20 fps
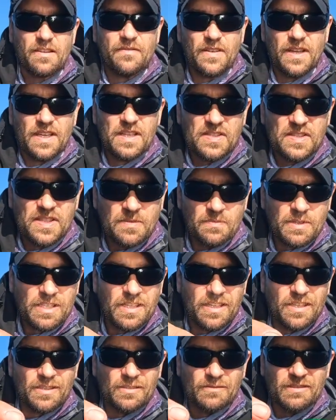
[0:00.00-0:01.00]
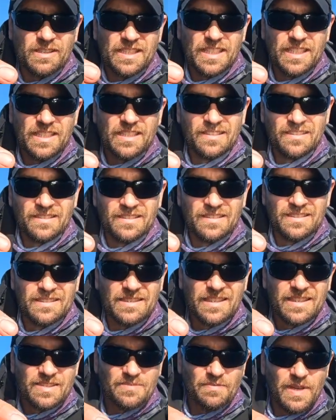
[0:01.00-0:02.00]
very similar lure here.
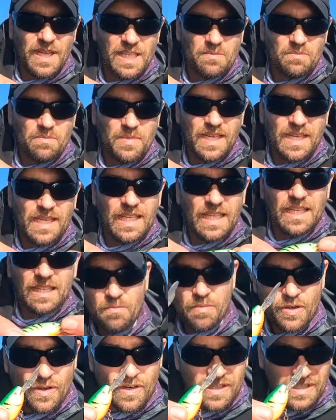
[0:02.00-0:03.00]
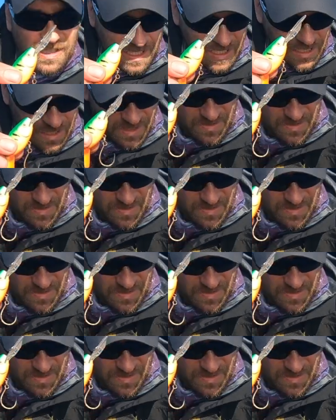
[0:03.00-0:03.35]
It's made by Berkley, I